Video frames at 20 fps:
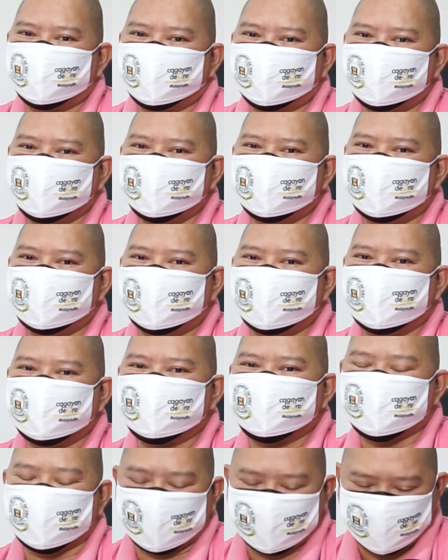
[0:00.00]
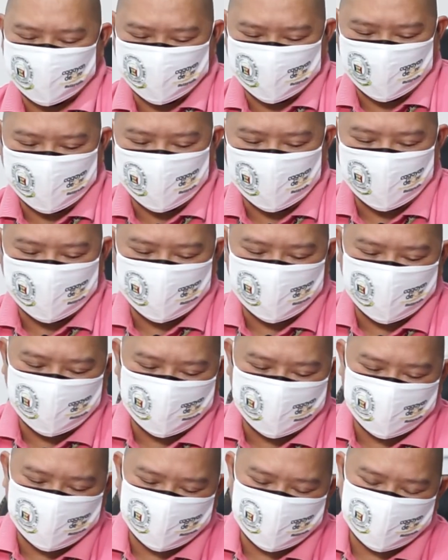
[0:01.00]
Online sexual
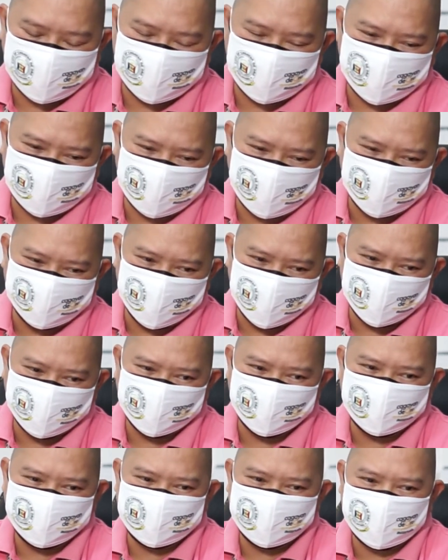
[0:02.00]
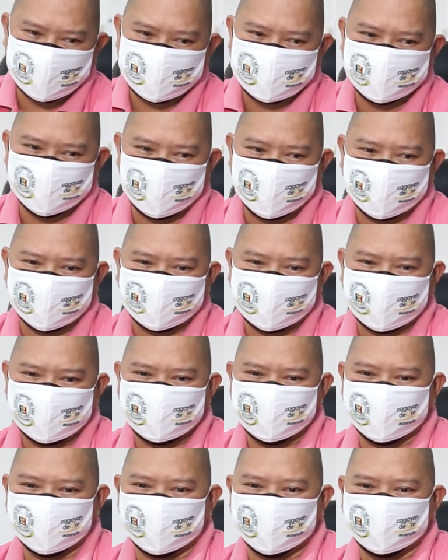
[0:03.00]
abuse,
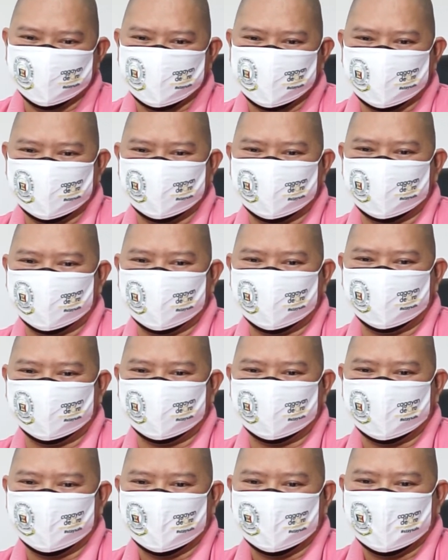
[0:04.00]
exploitation of children